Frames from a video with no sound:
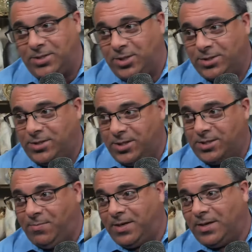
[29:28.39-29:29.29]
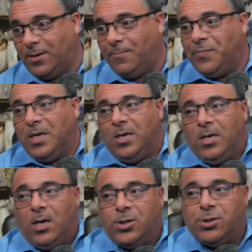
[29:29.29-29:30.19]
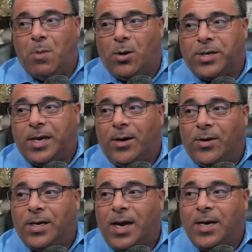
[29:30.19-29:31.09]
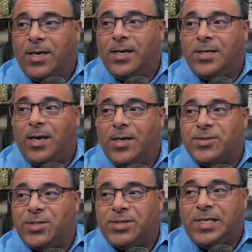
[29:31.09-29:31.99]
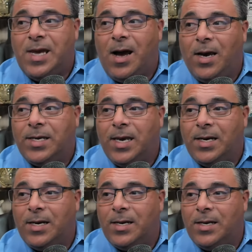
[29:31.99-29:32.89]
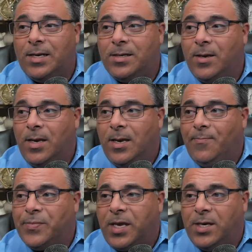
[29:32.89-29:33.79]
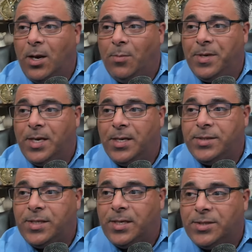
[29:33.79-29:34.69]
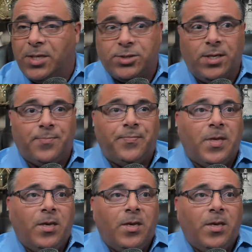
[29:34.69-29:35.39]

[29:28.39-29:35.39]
Just just to be clear, Jamal Gary, I get SSDI. Can I? Can you help me get uh, Section Eight?